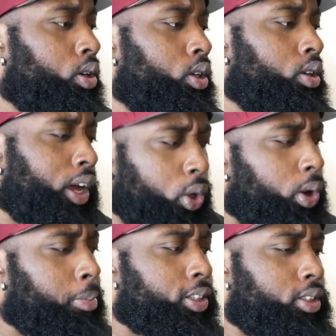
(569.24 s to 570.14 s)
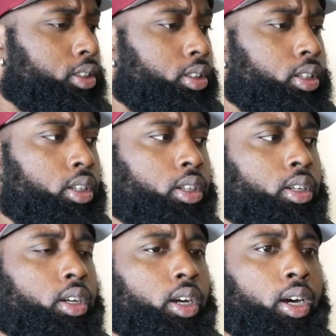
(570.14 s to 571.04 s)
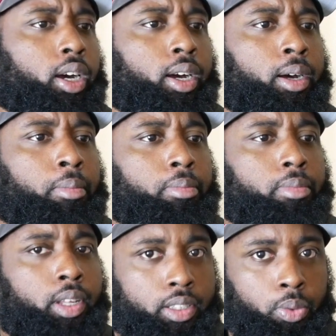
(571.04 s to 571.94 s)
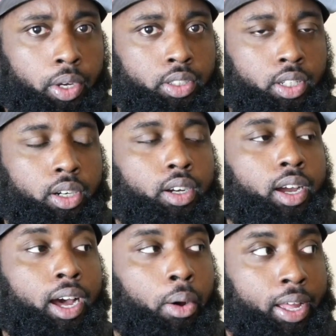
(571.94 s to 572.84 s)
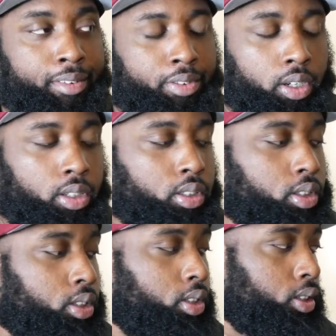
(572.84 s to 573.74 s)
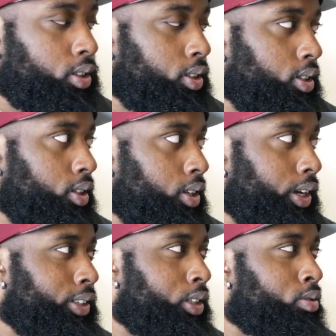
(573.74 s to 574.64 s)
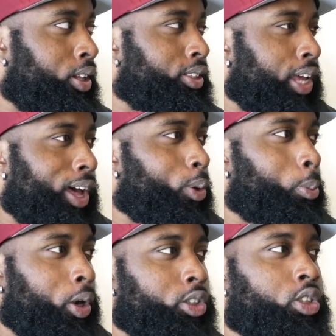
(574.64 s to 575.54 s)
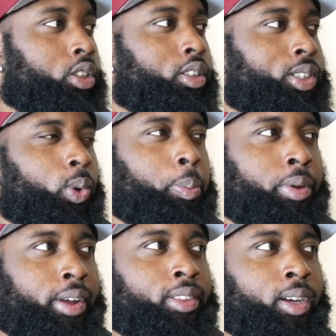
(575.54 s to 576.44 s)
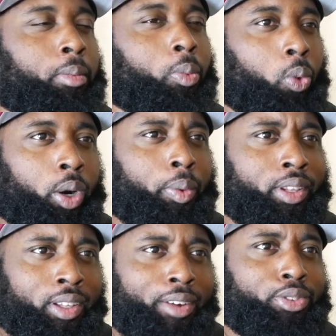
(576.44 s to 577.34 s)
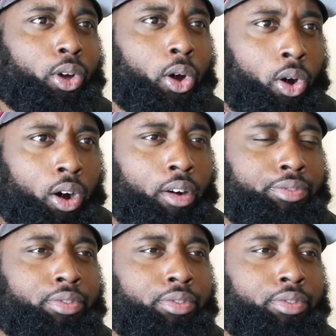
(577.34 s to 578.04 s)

I knew I missed it, hence why it's here. However, I didn't realize how much until we picked up where we left off.